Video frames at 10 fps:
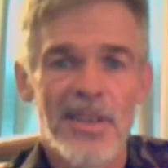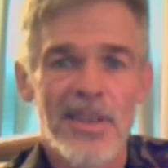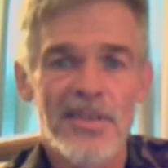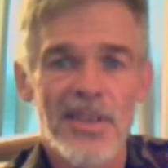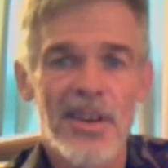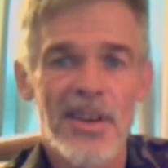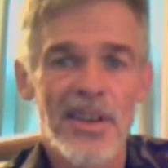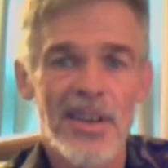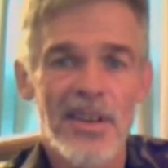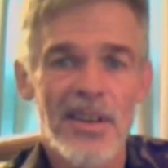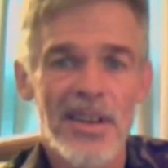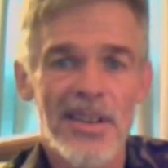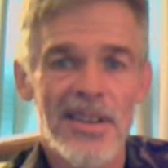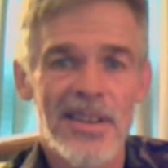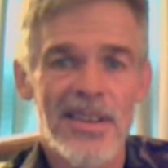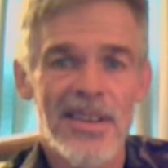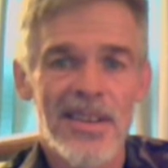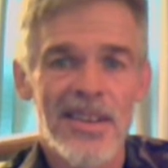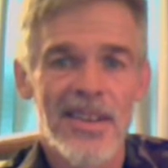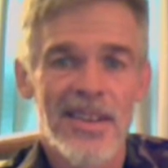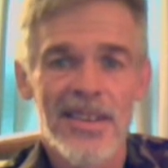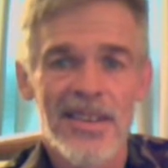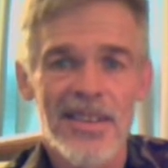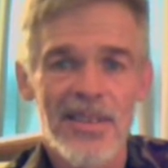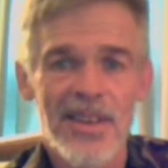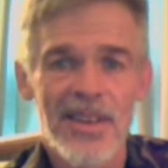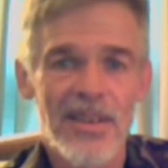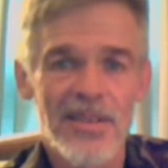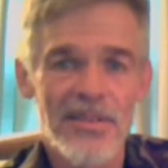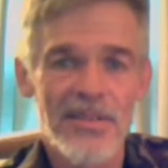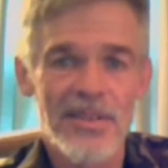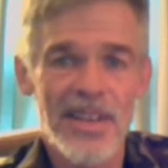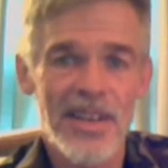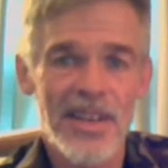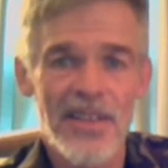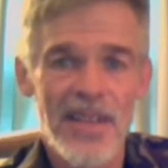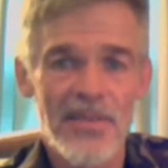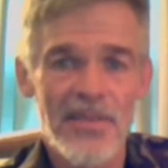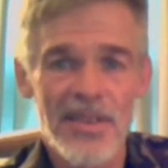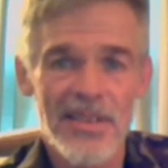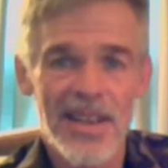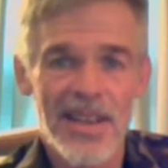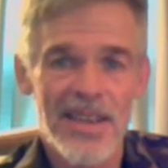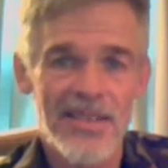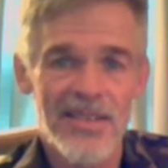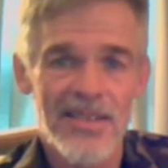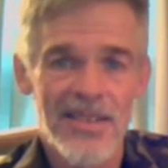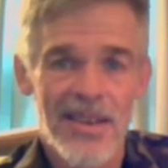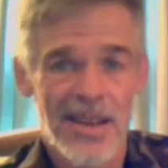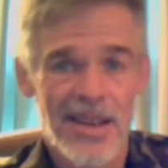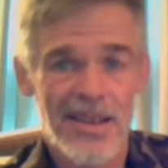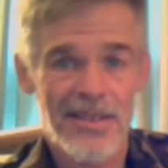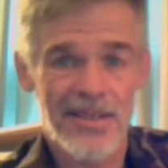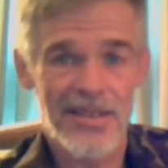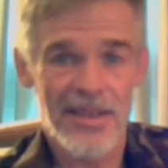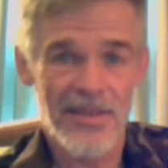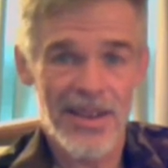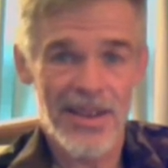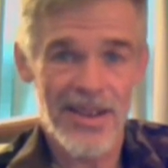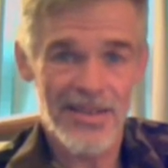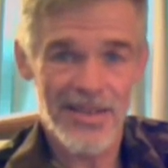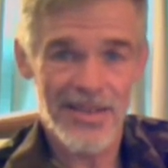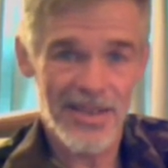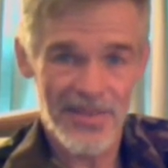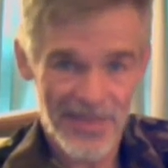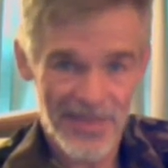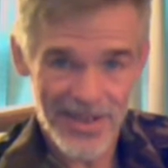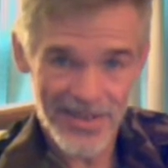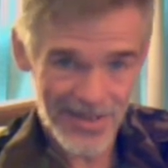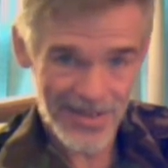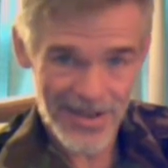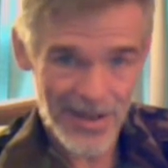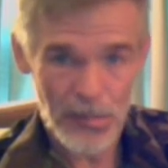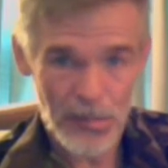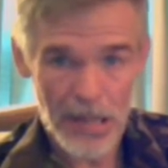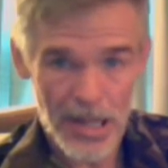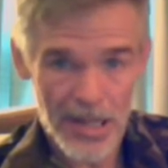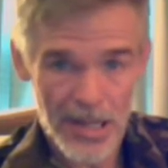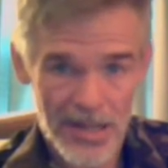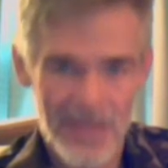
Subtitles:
So, you know, we say, well, we'll take your rainforest. I guess this didn't work out too good for Sorry, bud.